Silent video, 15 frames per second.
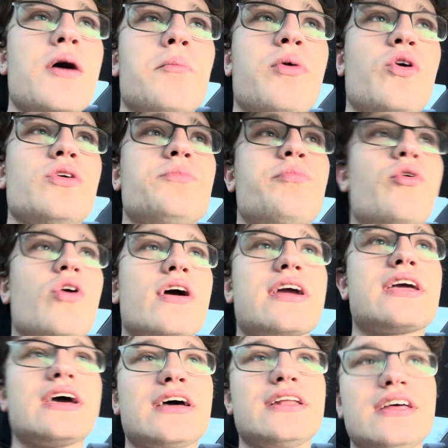pulled
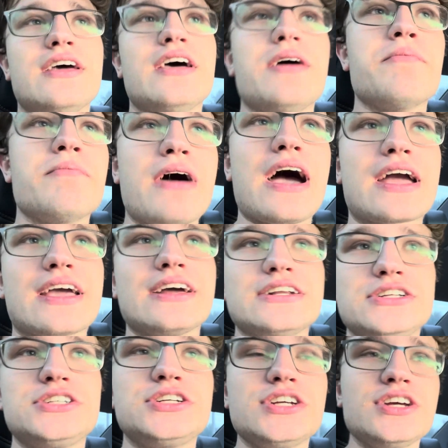pork and mac
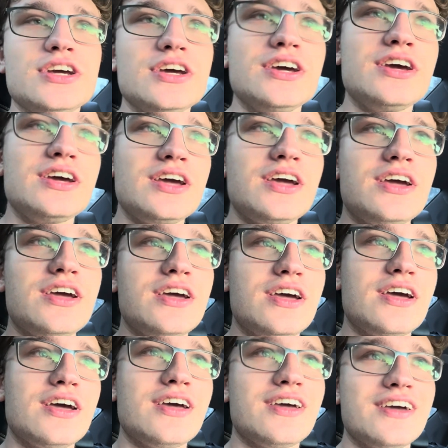and
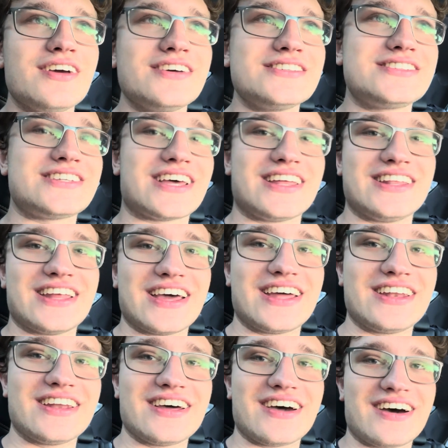cheese, and
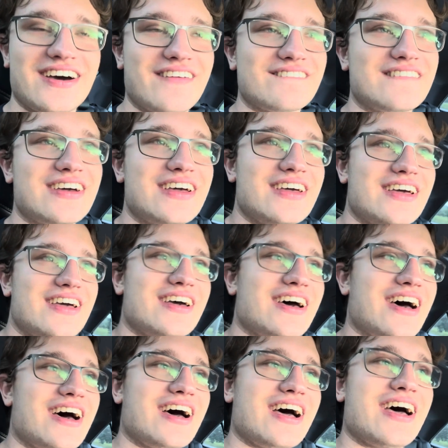then um,
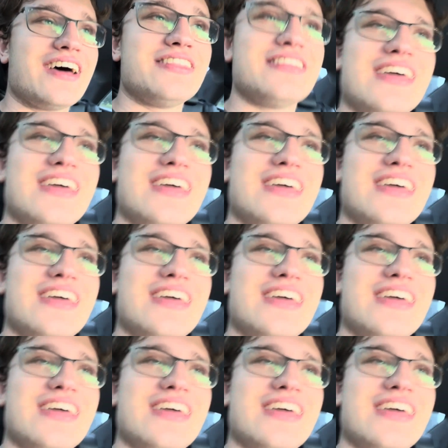uh, and